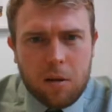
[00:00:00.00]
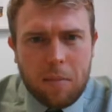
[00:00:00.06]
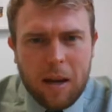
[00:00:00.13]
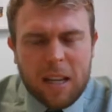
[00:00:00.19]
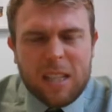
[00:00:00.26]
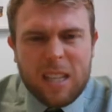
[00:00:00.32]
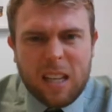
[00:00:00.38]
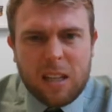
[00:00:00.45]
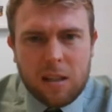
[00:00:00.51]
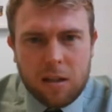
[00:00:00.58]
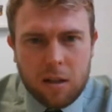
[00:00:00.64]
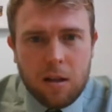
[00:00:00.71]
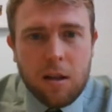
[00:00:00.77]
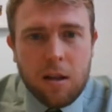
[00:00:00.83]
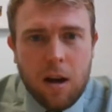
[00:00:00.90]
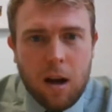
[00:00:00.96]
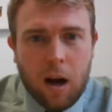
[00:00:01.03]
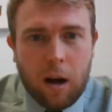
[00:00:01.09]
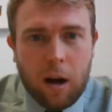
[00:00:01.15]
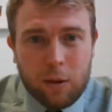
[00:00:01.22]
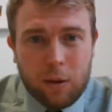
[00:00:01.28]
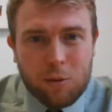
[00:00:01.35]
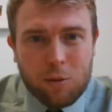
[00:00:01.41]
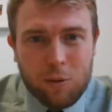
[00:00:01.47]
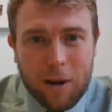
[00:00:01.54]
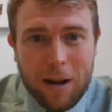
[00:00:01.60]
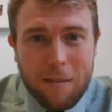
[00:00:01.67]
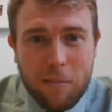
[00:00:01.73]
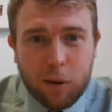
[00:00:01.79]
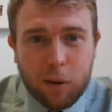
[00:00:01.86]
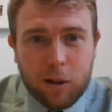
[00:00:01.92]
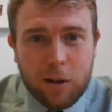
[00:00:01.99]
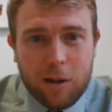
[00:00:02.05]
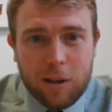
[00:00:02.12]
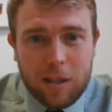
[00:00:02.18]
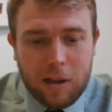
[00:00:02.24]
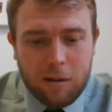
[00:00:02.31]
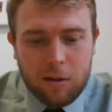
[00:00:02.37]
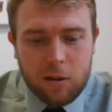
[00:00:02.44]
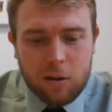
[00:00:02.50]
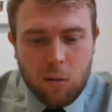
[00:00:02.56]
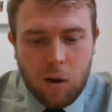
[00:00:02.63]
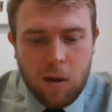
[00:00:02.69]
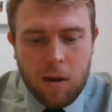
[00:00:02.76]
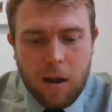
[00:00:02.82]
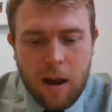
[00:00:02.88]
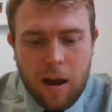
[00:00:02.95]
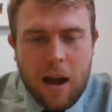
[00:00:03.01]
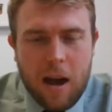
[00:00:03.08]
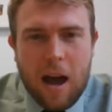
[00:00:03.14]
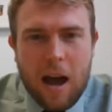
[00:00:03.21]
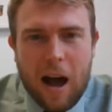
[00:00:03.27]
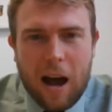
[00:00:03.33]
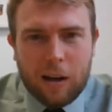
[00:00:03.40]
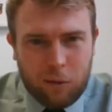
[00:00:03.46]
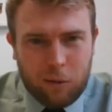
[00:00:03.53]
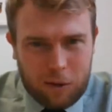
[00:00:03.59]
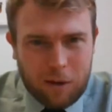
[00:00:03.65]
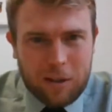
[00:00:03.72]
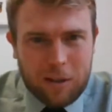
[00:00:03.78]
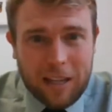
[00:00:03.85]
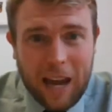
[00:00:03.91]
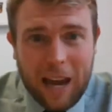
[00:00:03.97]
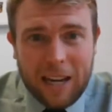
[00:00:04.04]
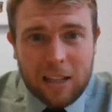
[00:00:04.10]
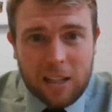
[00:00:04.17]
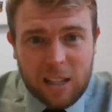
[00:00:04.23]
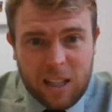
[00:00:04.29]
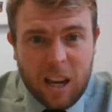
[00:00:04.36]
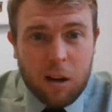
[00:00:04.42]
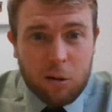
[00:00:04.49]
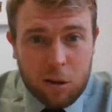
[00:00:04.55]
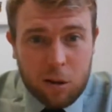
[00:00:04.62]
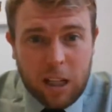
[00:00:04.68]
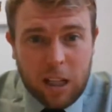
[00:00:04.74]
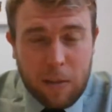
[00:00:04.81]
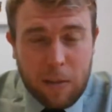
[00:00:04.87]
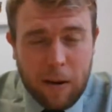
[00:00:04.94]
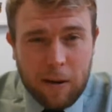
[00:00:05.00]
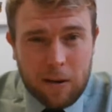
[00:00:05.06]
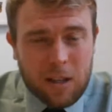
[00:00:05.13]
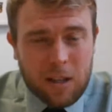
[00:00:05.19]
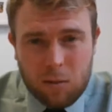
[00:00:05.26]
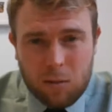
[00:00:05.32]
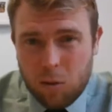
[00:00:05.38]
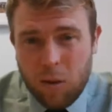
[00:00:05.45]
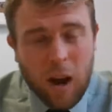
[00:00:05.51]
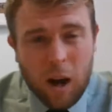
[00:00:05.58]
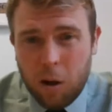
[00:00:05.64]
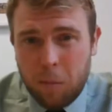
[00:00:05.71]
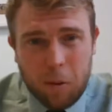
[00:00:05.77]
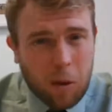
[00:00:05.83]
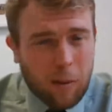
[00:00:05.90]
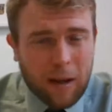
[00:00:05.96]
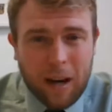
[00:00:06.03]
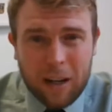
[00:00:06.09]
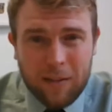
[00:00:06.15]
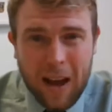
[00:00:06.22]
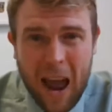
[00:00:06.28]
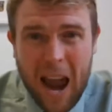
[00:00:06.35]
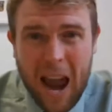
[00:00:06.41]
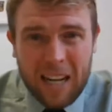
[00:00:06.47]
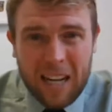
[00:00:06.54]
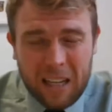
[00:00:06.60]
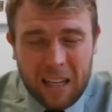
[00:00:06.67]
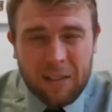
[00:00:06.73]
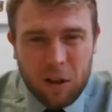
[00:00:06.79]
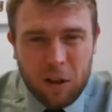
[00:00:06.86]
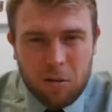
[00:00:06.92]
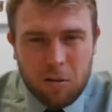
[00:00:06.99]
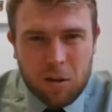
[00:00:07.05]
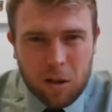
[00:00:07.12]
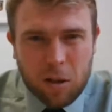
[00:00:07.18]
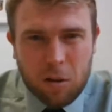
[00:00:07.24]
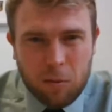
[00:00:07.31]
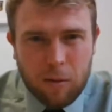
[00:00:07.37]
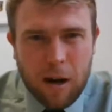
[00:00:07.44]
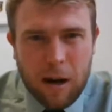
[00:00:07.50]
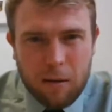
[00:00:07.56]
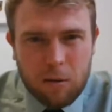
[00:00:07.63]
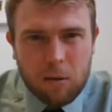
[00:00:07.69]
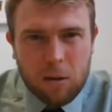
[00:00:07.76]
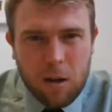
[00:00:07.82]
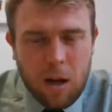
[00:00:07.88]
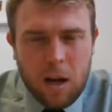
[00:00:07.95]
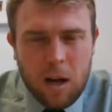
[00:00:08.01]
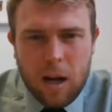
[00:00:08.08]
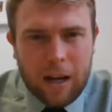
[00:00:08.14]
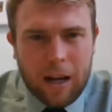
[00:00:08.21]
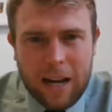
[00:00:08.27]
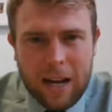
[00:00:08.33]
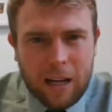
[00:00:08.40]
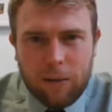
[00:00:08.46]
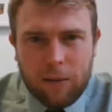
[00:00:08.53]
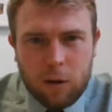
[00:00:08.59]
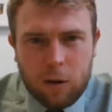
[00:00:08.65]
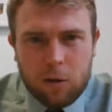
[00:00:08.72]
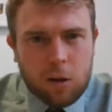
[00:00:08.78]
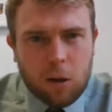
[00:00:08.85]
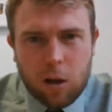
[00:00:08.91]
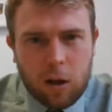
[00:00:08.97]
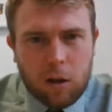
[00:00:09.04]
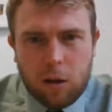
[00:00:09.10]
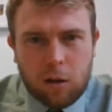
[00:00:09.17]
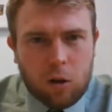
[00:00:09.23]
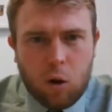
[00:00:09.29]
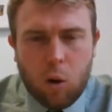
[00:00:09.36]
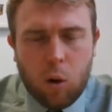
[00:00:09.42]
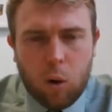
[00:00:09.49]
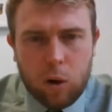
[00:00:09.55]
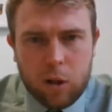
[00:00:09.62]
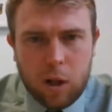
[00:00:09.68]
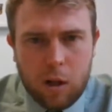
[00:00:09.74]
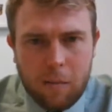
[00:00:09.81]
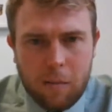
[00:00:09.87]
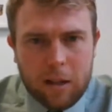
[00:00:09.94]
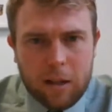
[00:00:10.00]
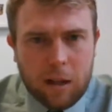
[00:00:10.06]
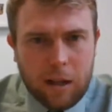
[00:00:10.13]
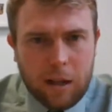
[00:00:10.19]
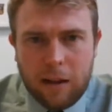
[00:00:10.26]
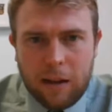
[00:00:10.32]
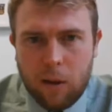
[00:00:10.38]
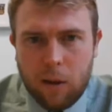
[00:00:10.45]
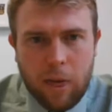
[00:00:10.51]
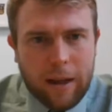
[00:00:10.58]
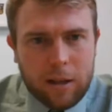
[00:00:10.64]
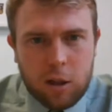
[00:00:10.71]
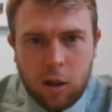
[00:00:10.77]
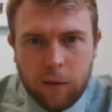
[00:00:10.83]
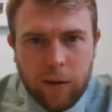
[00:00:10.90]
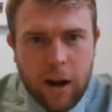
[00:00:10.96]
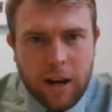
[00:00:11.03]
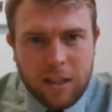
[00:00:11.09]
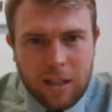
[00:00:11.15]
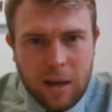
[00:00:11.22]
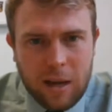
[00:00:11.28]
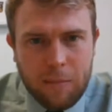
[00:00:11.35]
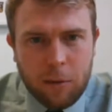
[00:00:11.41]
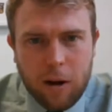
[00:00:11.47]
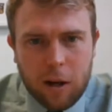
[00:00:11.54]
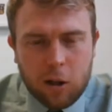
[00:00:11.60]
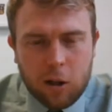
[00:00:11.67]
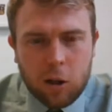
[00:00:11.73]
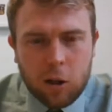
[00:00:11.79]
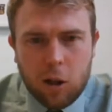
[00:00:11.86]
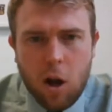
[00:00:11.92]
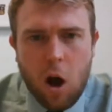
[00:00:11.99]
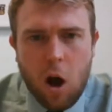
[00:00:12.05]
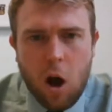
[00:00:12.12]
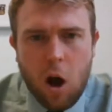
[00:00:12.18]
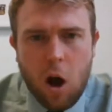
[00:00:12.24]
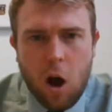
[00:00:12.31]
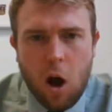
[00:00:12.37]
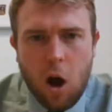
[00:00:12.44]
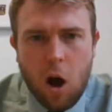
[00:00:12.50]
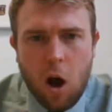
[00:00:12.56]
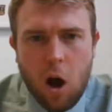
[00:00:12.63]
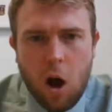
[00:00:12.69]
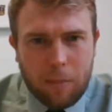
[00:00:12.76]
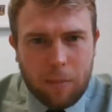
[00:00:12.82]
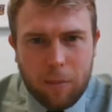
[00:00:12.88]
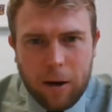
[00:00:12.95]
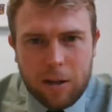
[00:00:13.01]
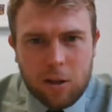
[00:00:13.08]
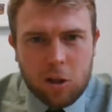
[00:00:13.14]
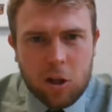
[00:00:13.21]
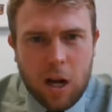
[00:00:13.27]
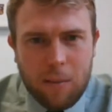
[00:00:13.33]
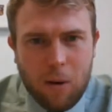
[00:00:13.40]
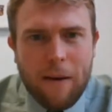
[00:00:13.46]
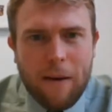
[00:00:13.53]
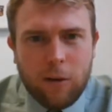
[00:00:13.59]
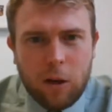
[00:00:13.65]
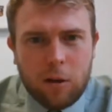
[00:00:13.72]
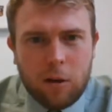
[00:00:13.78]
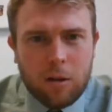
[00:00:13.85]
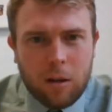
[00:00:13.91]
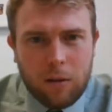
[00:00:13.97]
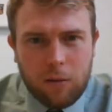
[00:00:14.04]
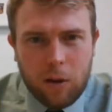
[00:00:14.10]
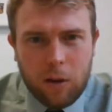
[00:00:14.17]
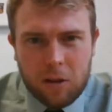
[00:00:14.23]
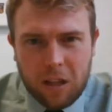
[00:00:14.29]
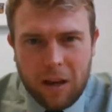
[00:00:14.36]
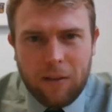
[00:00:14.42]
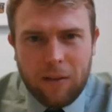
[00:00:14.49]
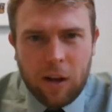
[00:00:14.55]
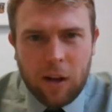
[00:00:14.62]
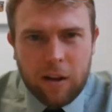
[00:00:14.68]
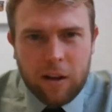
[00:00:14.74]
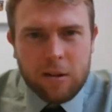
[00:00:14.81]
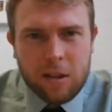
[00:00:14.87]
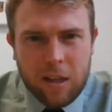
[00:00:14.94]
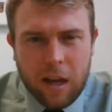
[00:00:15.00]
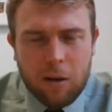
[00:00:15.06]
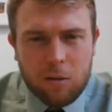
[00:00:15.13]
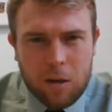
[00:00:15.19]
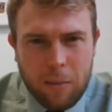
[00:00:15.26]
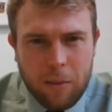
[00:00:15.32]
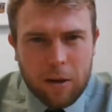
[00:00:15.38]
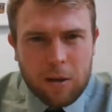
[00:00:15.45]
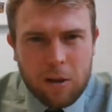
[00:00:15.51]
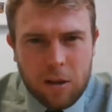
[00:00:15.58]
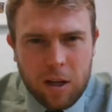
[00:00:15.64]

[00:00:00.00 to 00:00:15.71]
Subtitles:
be a citizen, which is really important to us here at the Swan. And also to gain skills and experiences which will help you in kind of any future career and any future course that you might study, whether that's university progression or whether that's doing an apprenticeship, whatever you do in the future, giving you those skills and